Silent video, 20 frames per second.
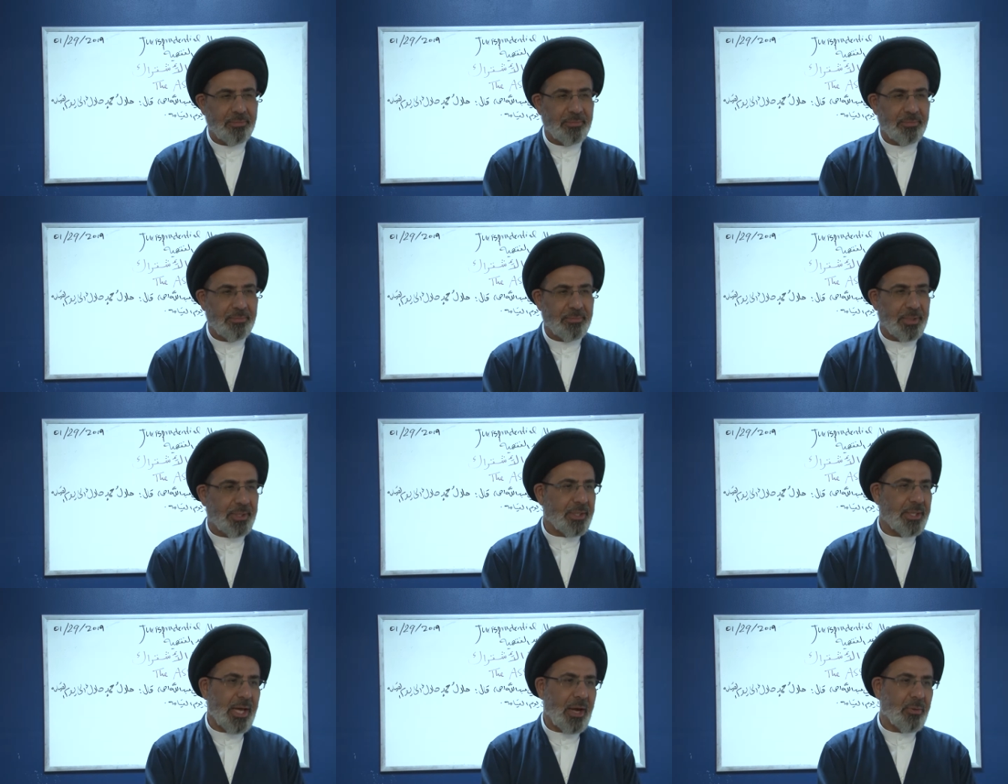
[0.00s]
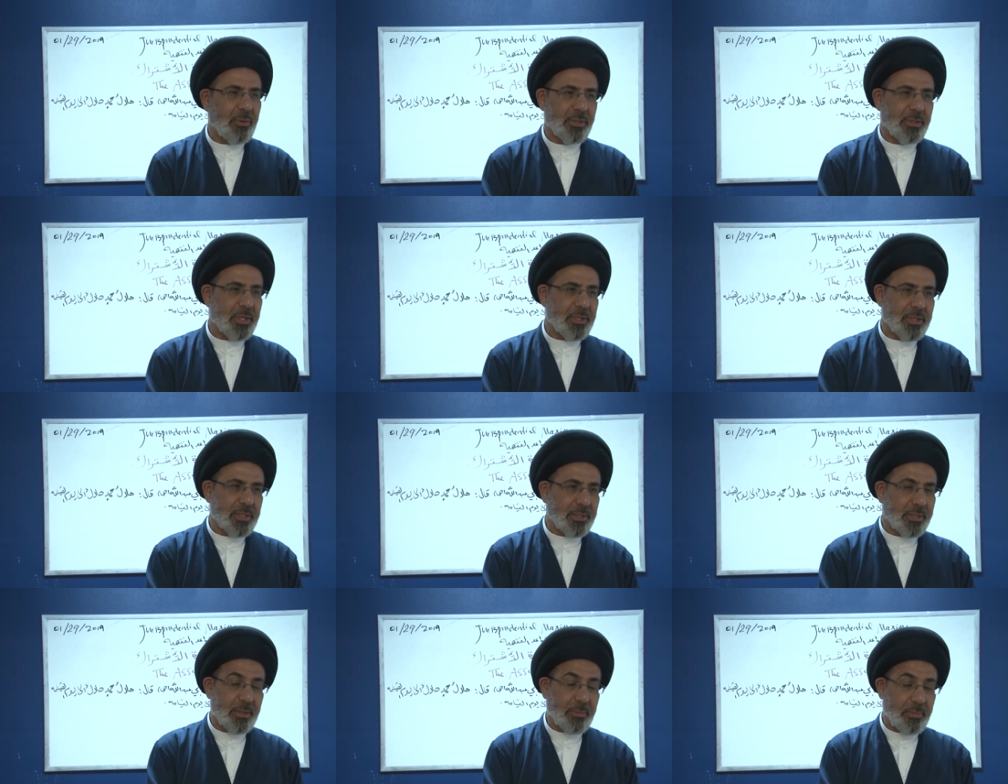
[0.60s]
But now it
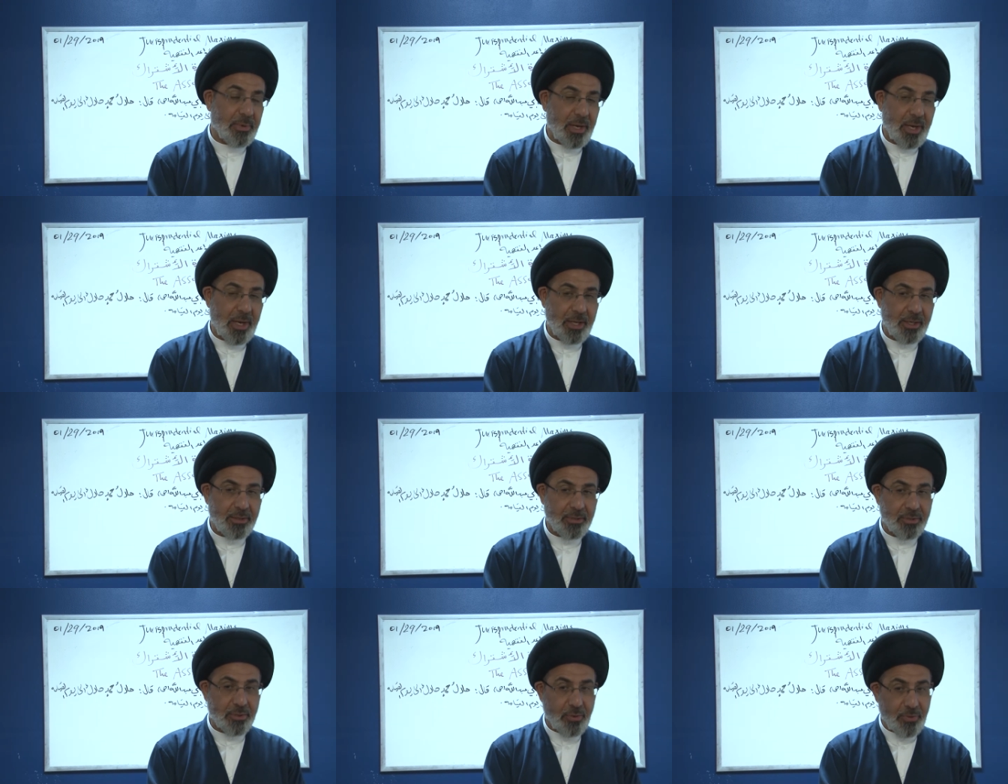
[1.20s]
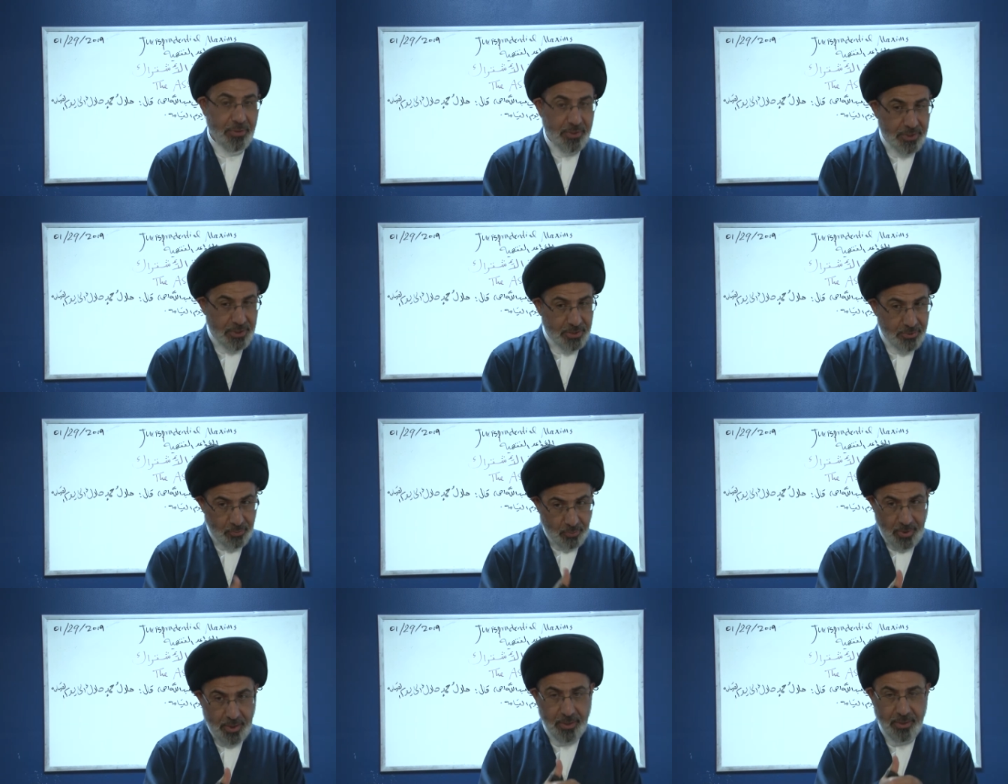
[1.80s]
doesn't apply. So this
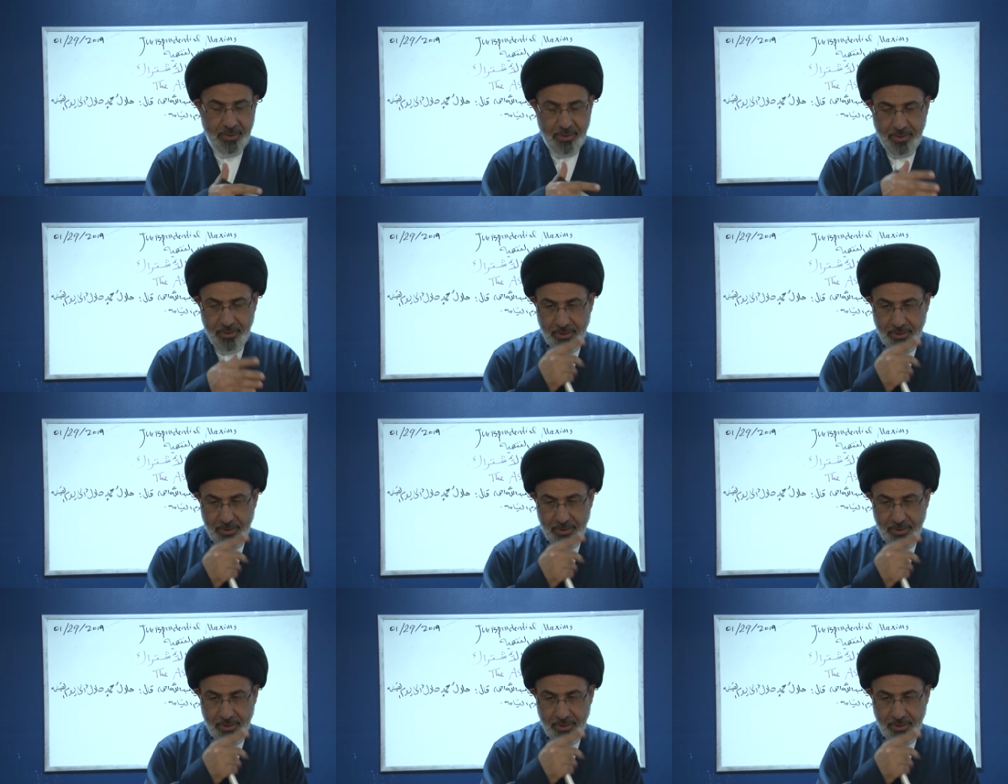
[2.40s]
is one.